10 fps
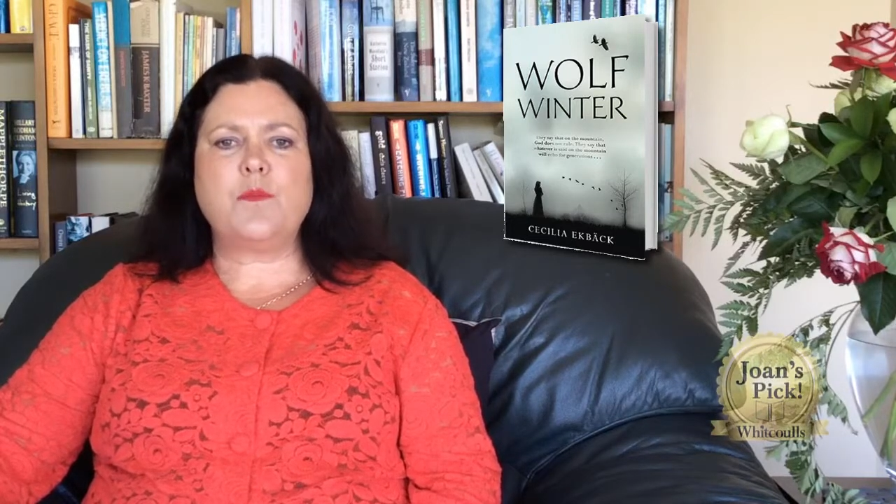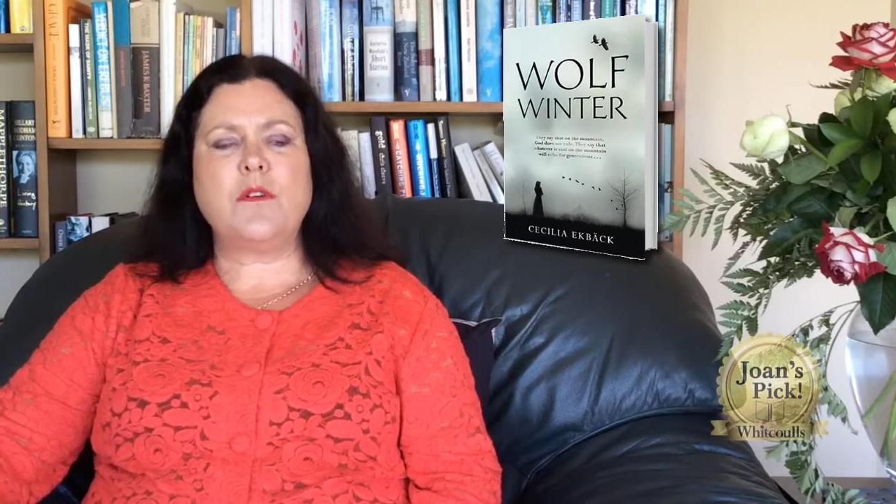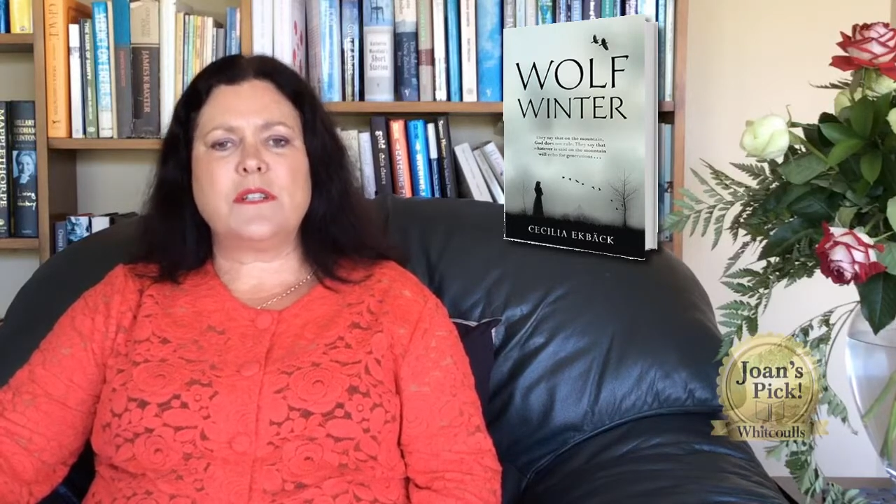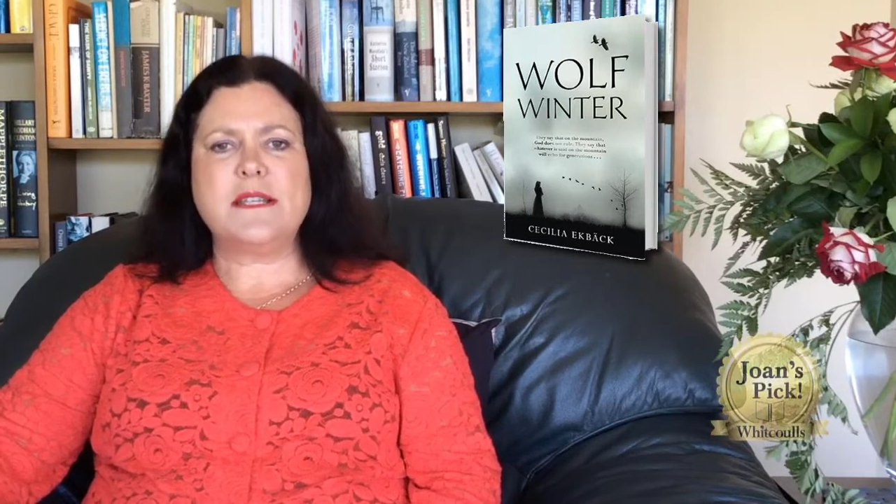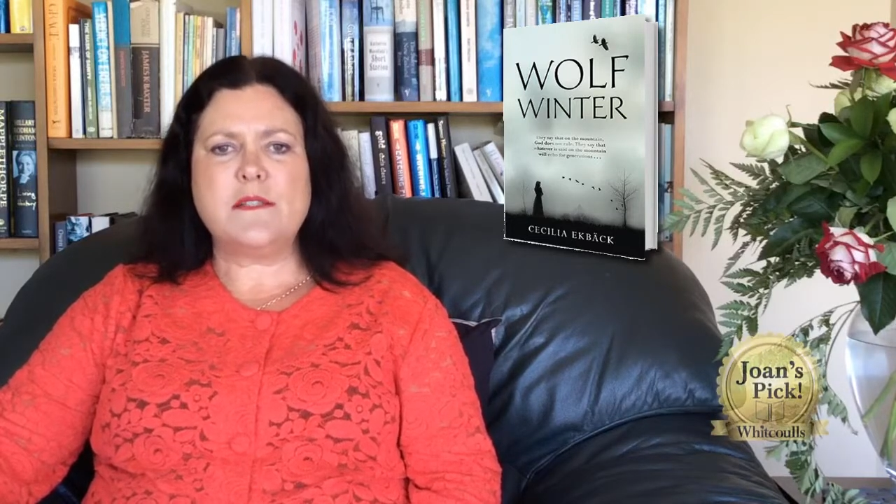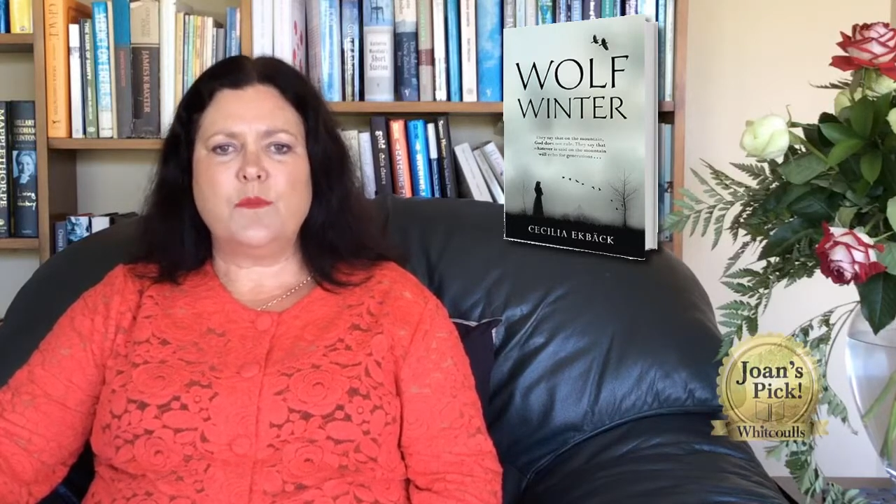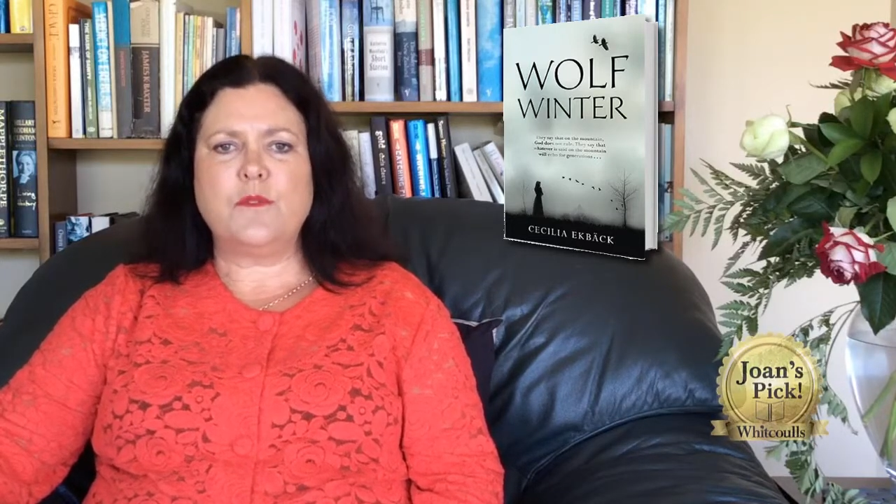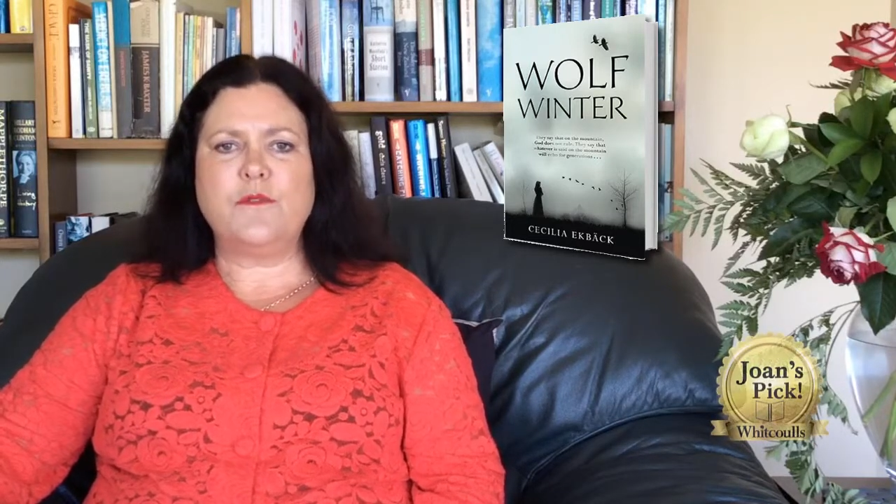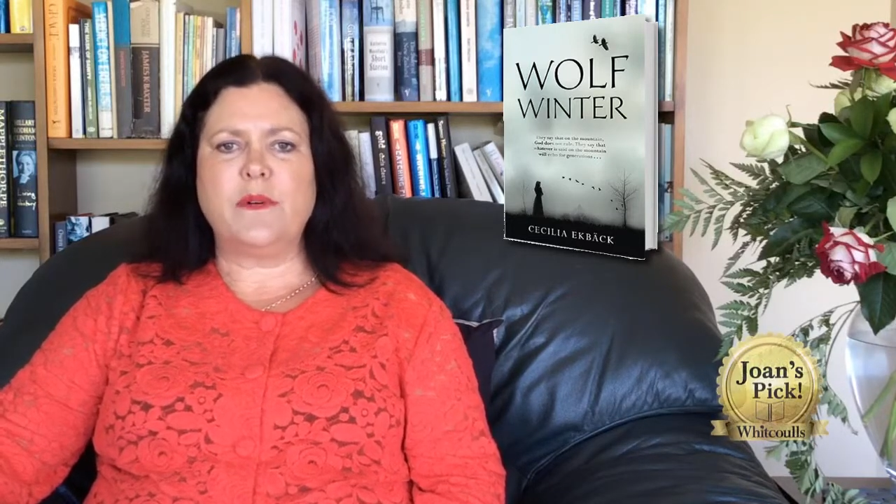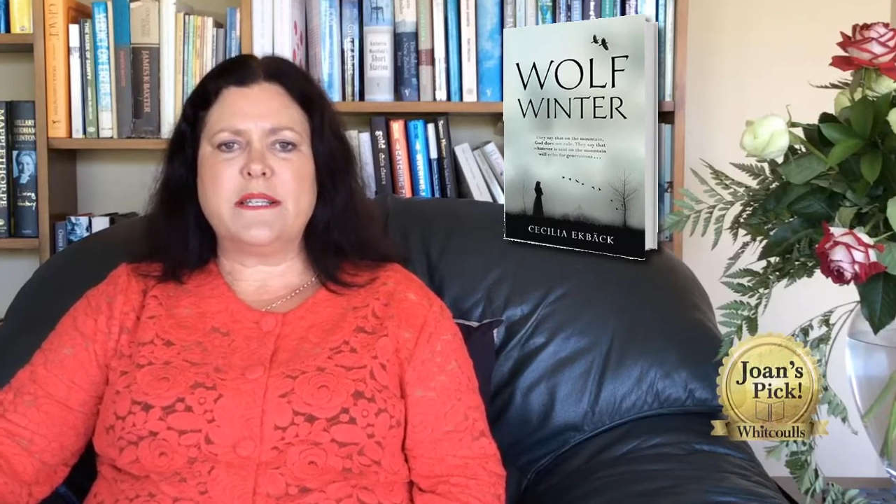what is a
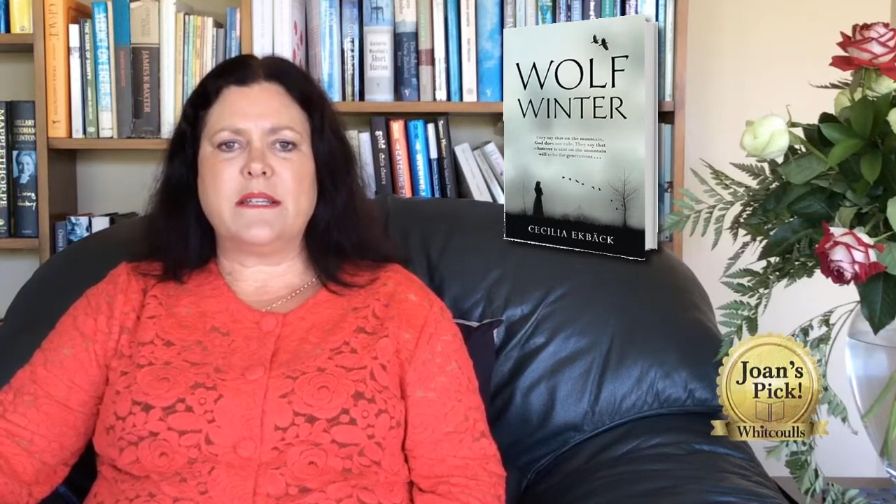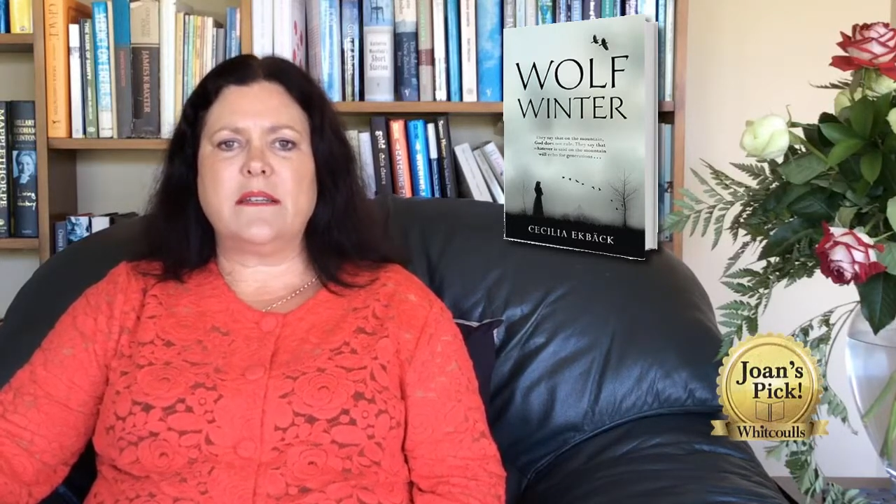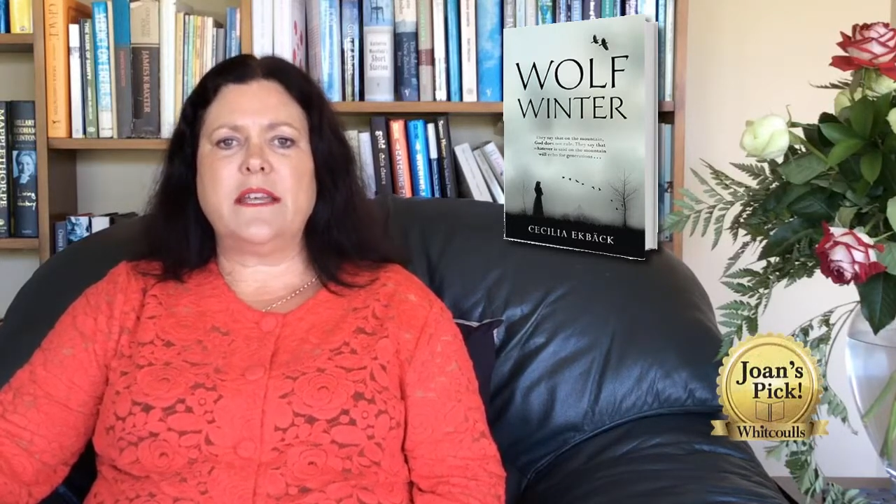wolf winter?